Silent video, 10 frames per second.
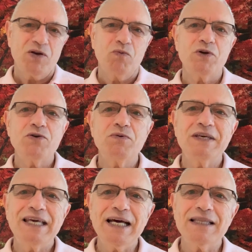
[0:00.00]
Well, you
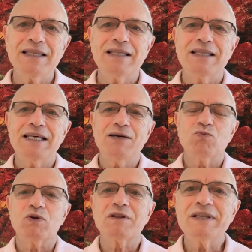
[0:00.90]
get the
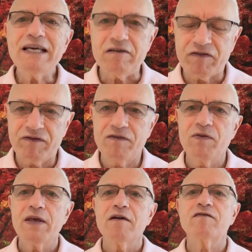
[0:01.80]
relief
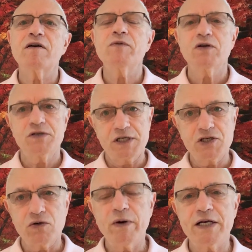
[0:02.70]
from your
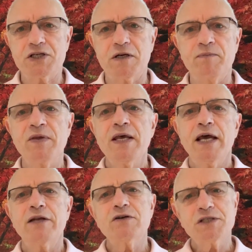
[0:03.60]
situation.
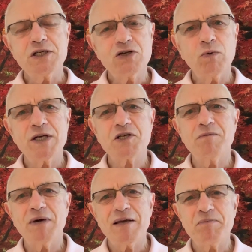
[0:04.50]
And your
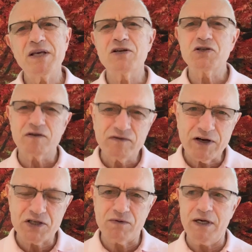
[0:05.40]
situation might be that you're
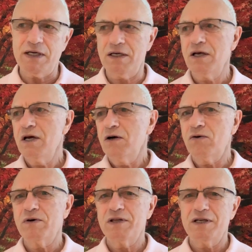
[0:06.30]
frustrated,
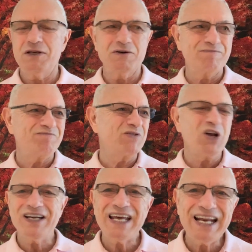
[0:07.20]
or that you're
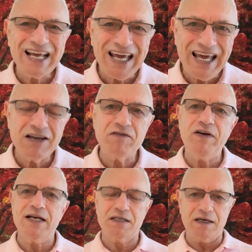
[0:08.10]
not getting ahead
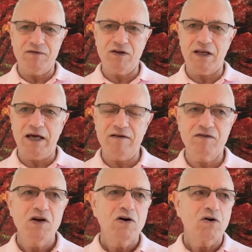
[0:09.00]
fast enough in life,
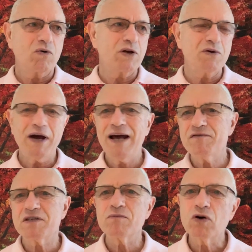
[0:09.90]
or you have
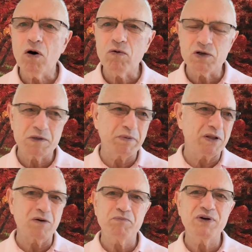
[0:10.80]
some goals, but
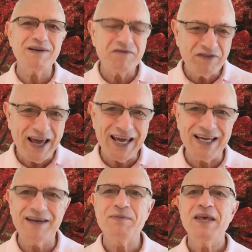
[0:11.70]
they're pretty
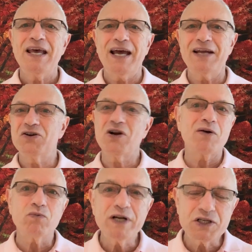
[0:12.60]
vague and you're
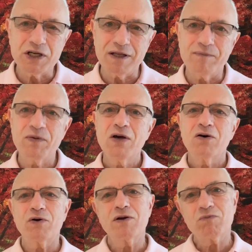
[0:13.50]
not reaching them,
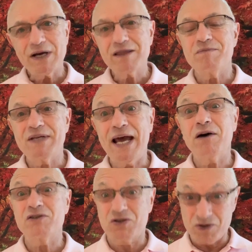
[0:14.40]
or you write them
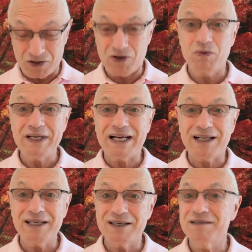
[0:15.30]
down so that they're really
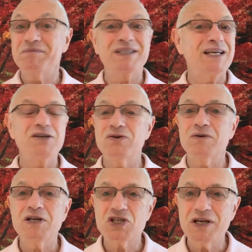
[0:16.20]
clear, but then you
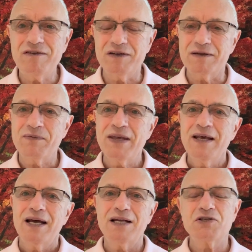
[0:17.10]
don't achieve it.
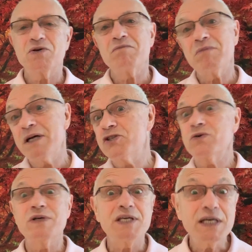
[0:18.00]
And so months
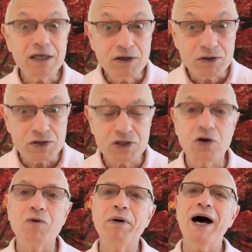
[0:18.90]
or years
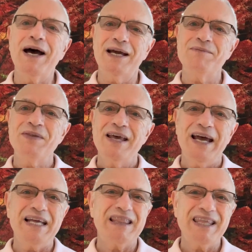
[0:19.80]
go by
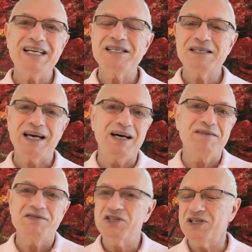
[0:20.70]
and things kind
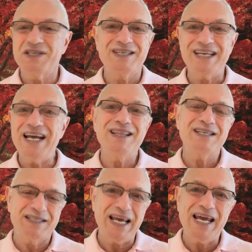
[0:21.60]
of just stay the
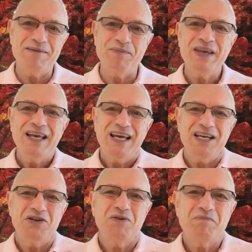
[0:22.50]
same,
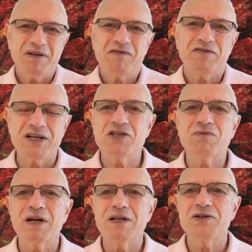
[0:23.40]
and you're a bit
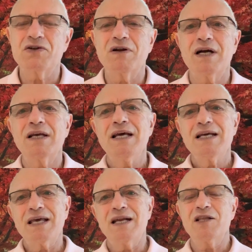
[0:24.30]
frustrated. You're
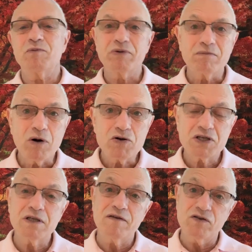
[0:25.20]
not getting the
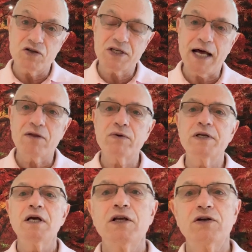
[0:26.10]
promotion if you're salaried,
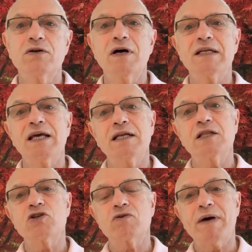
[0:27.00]
you're not getting
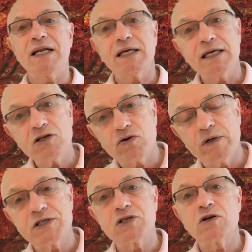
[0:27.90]
the dramatic
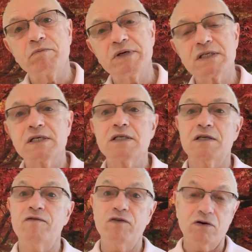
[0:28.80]
increase in your business
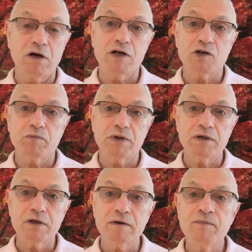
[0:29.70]
if you're an
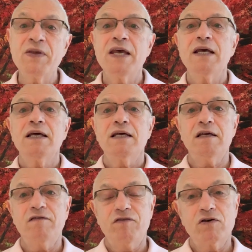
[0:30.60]
entrepreneur.
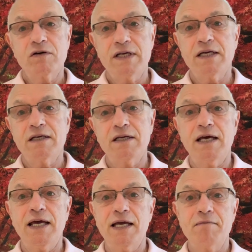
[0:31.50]
If you're in
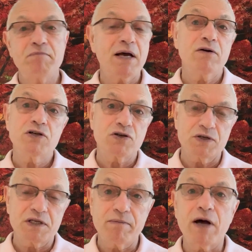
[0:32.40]
a marriage or
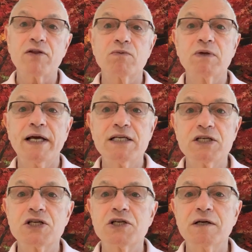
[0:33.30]
some other
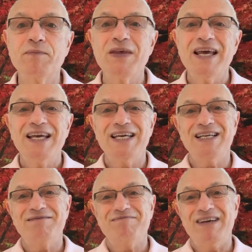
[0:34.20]
relationship,
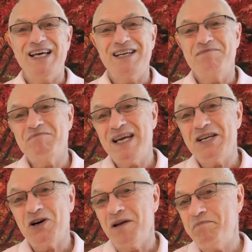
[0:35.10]
it may
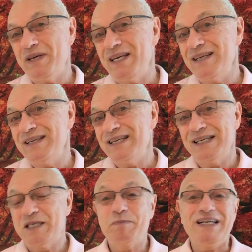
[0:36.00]
not be
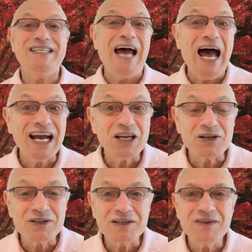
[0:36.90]

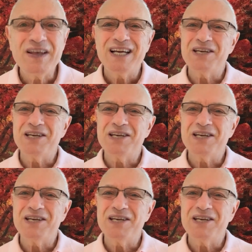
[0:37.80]
spectacular.